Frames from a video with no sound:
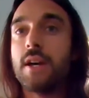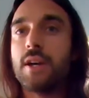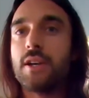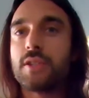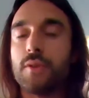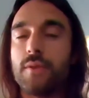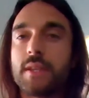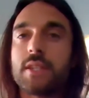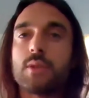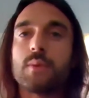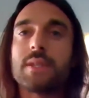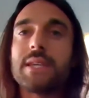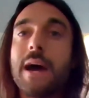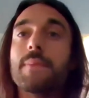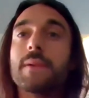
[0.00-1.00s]
So this is what's
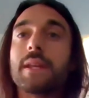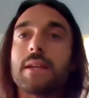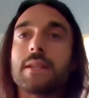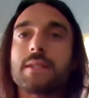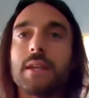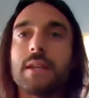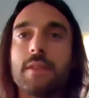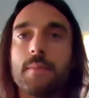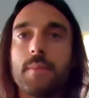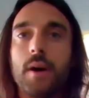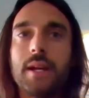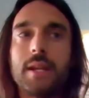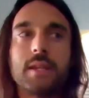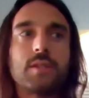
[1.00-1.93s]
happening inside the body.